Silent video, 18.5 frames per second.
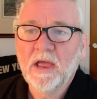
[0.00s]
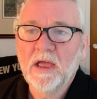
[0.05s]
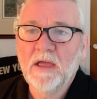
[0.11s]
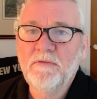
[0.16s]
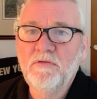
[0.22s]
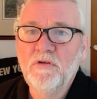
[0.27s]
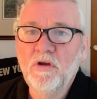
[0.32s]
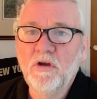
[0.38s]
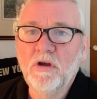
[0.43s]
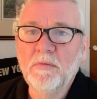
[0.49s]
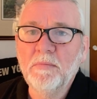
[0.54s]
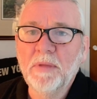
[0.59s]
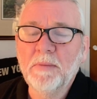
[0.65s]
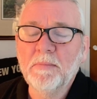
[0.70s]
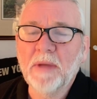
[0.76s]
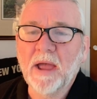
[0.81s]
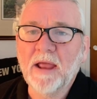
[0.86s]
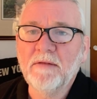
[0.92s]
if you can
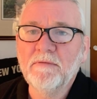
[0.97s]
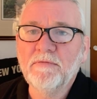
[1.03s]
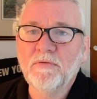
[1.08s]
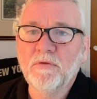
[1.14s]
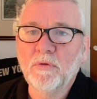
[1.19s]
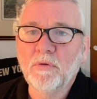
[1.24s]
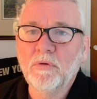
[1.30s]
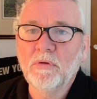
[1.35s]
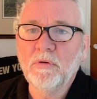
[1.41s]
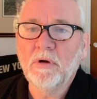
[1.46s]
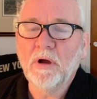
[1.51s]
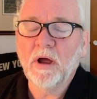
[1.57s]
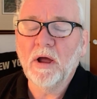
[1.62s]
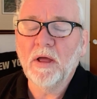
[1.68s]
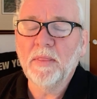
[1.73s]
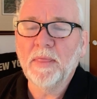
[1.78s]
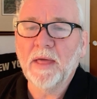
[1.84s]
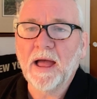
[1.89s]
be mindful
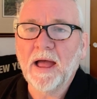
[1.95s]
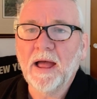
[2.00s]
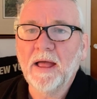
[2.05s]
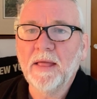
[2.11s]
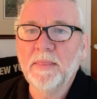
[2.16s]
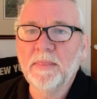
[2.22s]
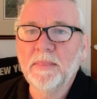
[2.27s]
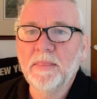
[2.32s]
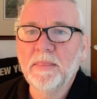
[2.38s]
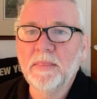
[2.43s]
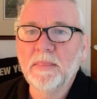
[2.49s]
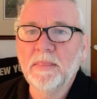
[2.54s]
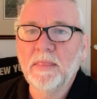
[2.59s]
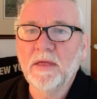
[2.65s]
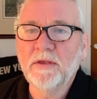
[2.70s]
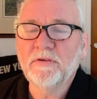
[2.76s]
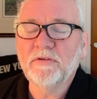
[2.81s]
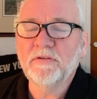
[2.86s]
that
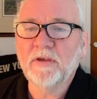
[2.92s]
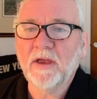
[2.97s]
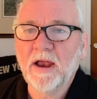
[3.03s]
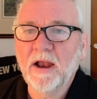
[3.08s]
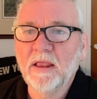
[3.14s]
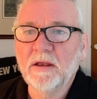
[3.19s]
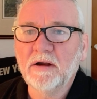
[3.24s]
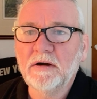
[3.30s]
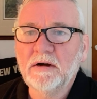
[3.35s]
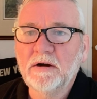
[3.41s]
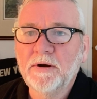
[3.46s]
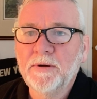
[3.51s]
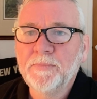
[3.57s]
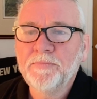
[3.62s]
the seller